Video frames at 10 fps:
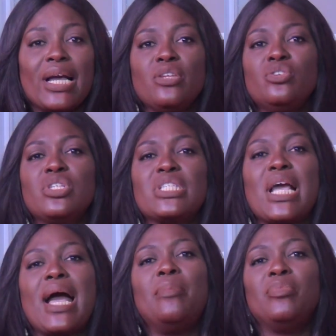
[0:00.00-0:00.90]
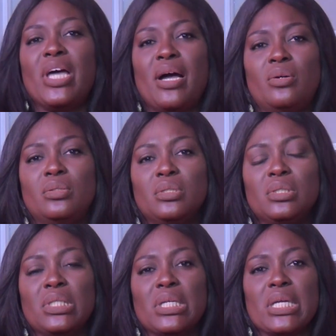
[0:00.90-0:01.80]
Can you just calm down
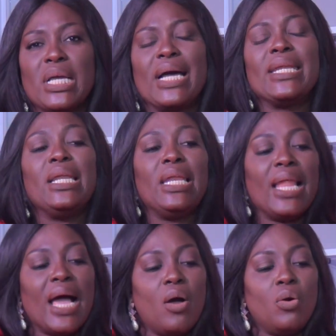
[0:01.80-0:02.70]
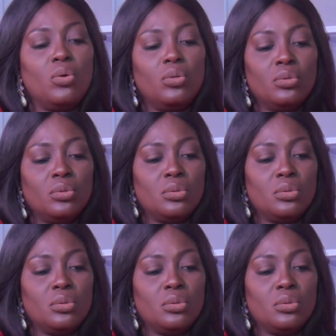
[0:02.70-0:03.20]
and allow?